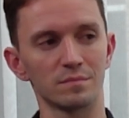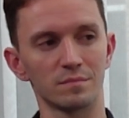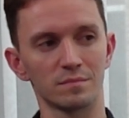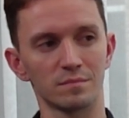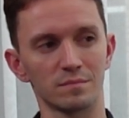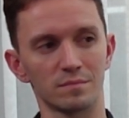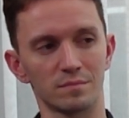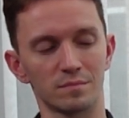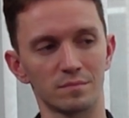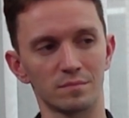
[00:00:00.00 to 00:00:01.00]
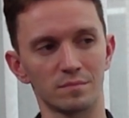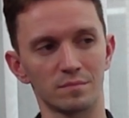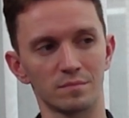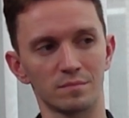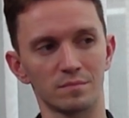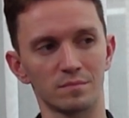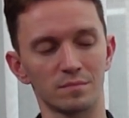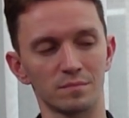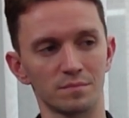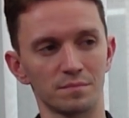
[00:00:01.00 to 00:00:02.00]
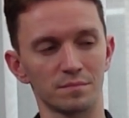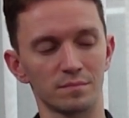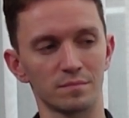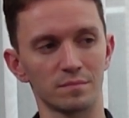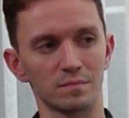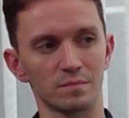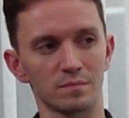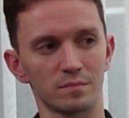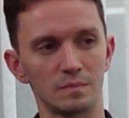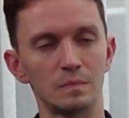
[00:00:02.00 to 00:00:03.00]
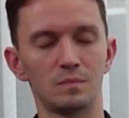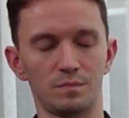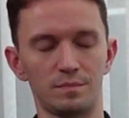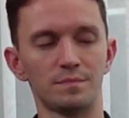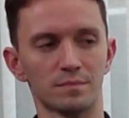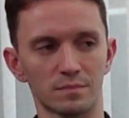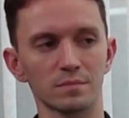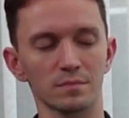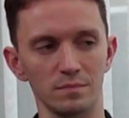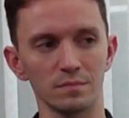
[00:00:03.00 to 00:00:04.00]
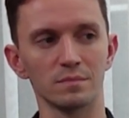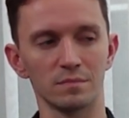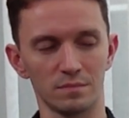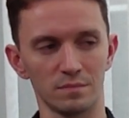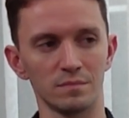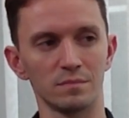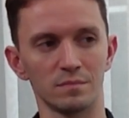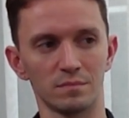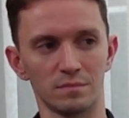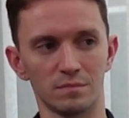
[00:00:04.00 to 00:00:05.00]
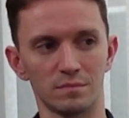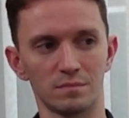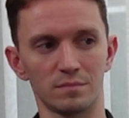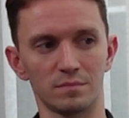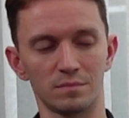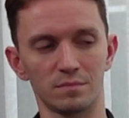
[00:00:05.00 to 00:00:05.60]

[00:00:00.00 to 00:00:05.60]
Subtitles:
[no speech]